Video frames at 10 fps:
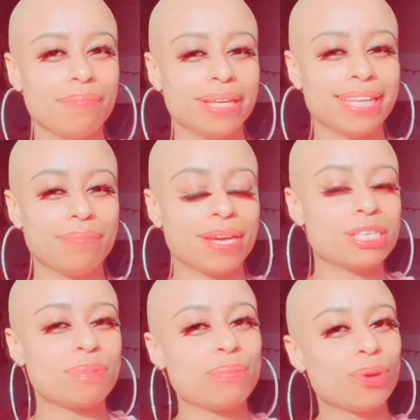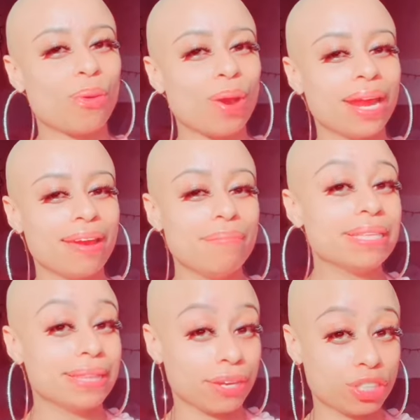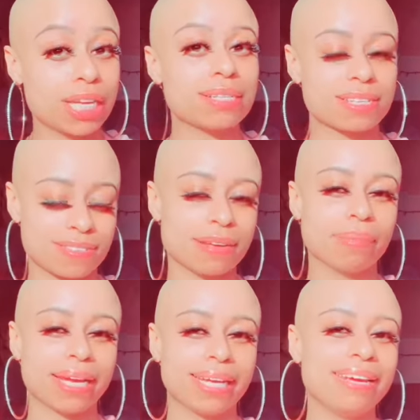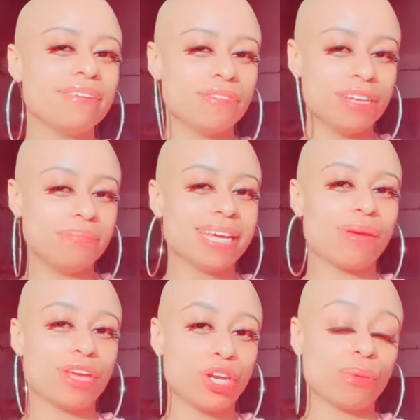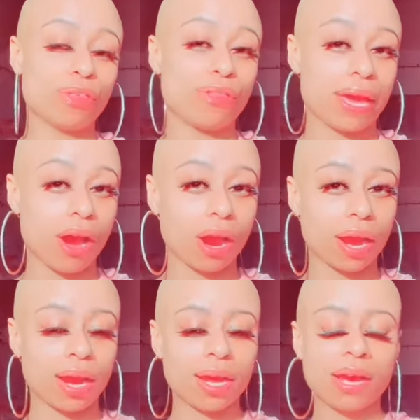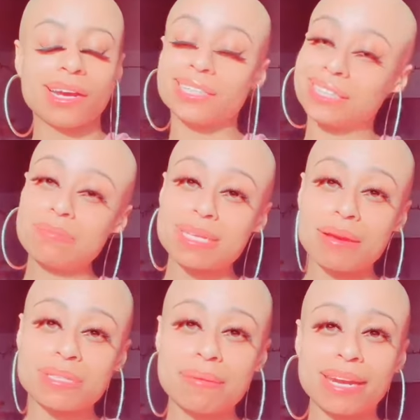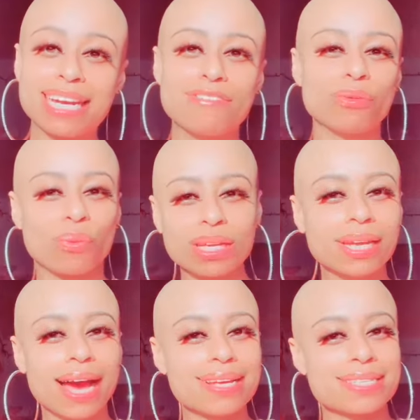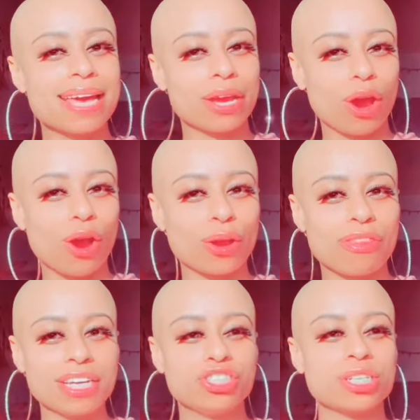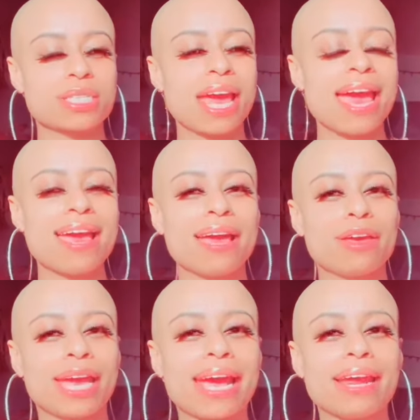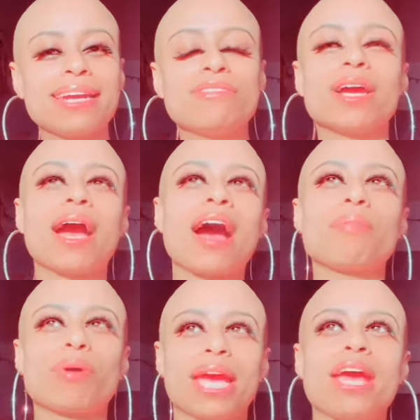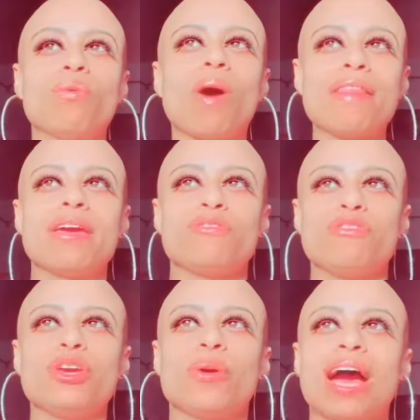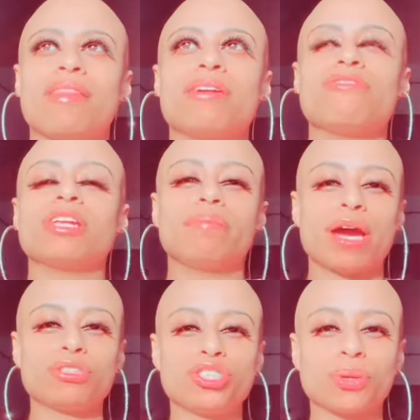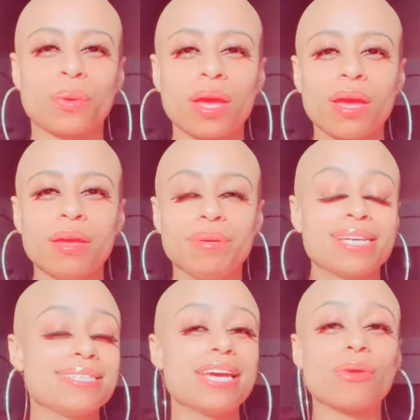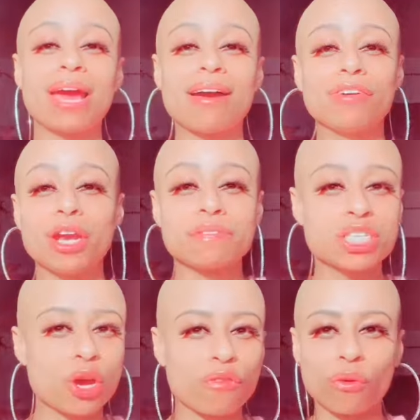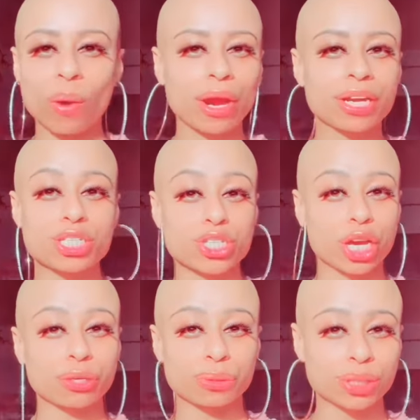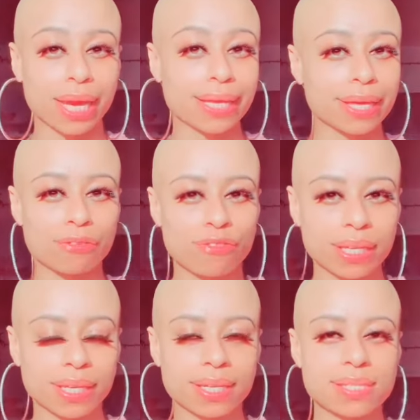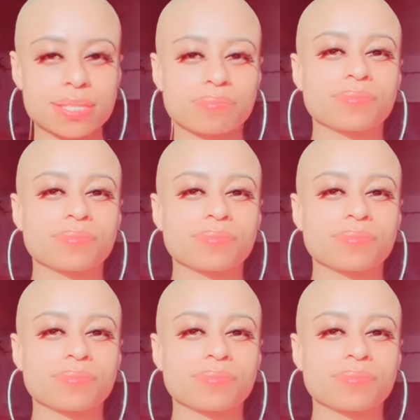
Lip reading: admit that because people don't want to admit that they're jealous of somebody, even if deep down they know that they are. Or sometimes they might not even realize they are. They just cannot even comprehend why they feel how they feel about you because they don't have enough self-awareness to understand their feelings.